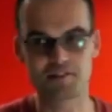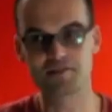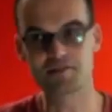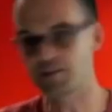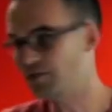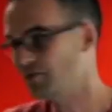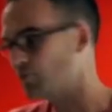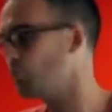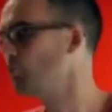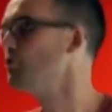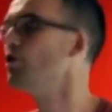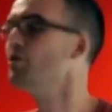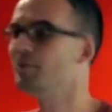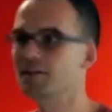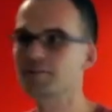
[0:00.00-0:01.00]
It's,
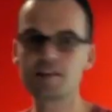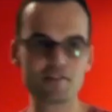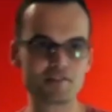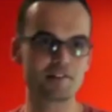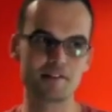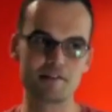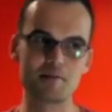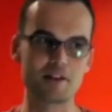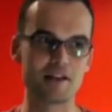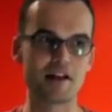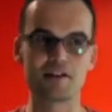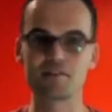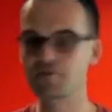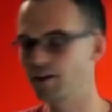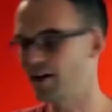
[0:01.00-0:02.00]
nobody's hit the limit
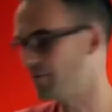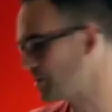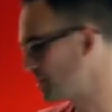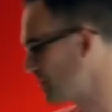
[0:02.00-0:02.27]
yet for how